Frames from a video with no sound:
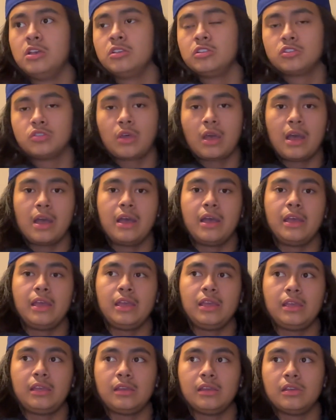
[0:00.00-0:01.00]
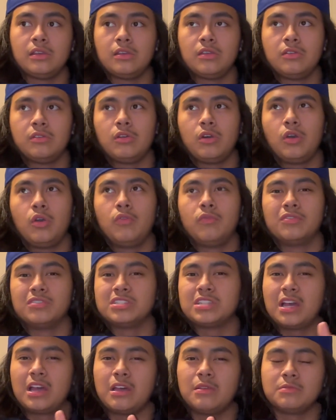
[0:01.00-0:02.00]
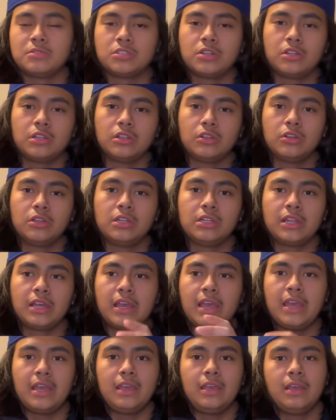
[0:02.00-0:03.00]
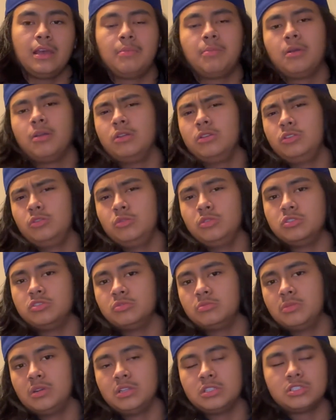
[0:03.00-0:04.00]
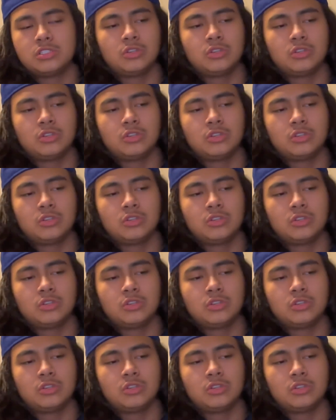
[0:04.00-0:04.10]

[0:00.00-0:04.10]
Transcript: So I, over time, started learning like, hey, I'm probably doing too much.